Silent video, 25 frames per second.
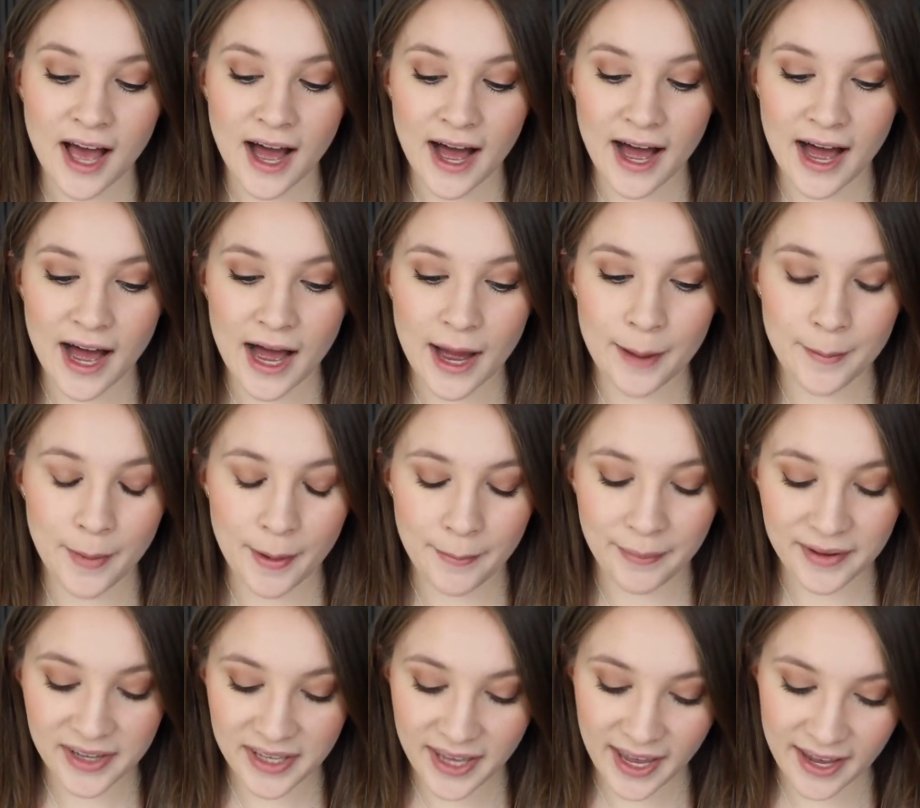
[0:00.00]

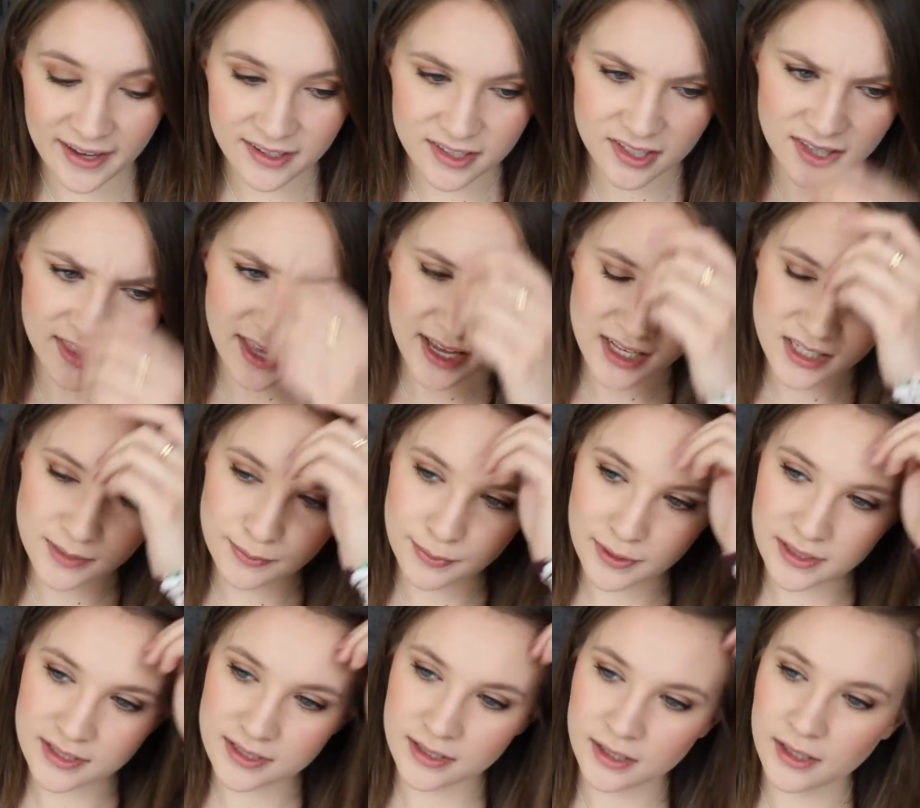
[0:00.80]
But yeah, so that's
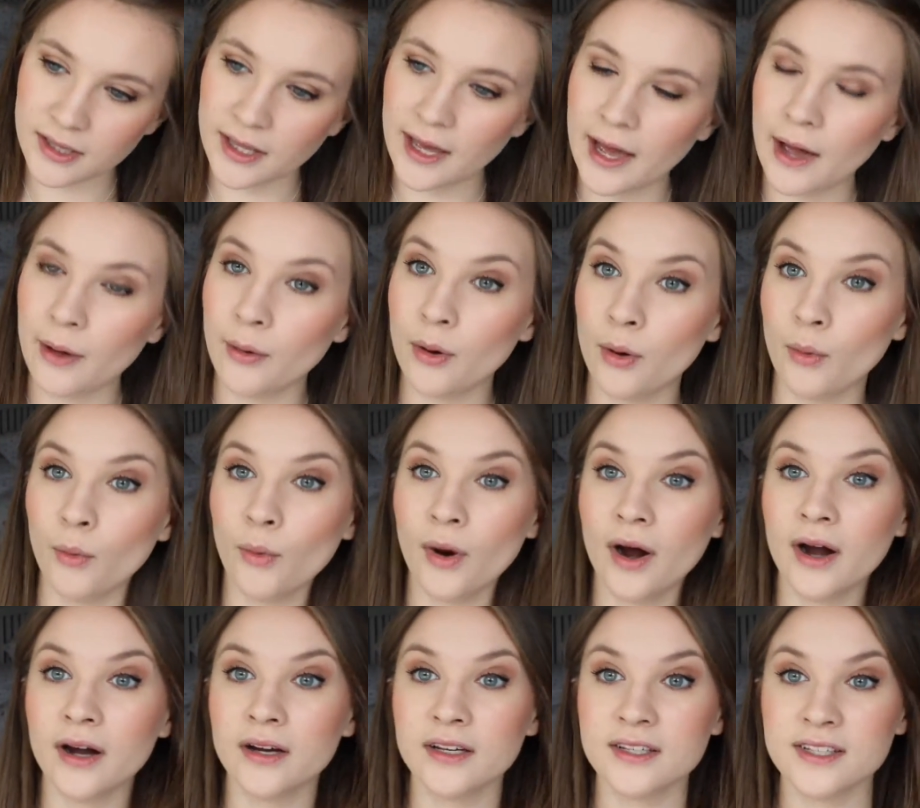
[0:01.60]
basically how it
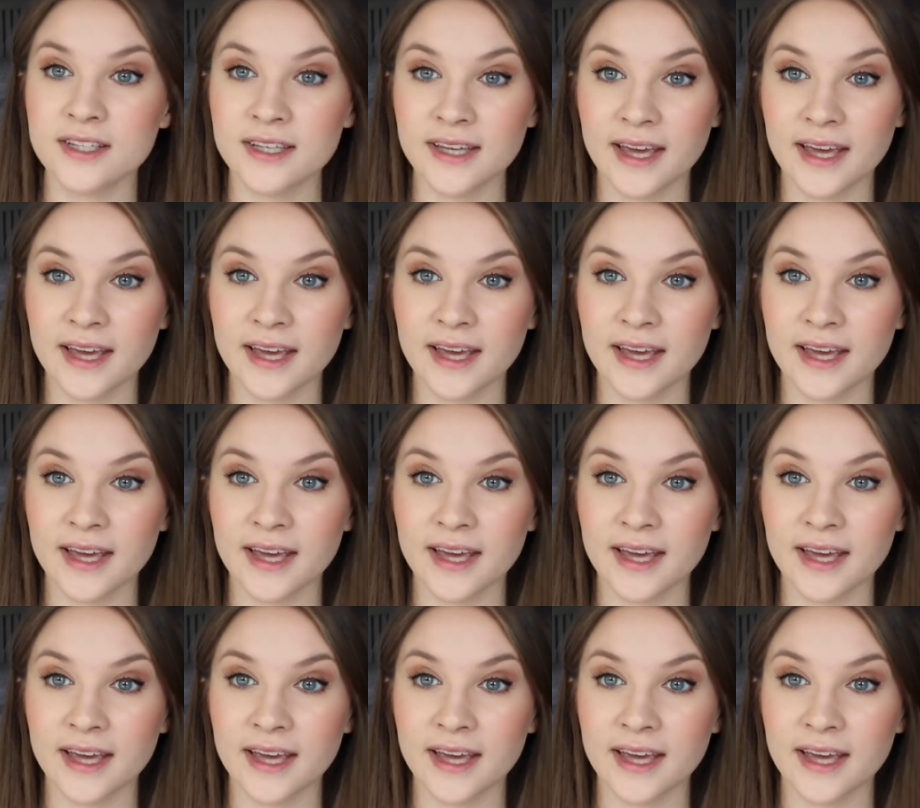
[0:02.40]
works.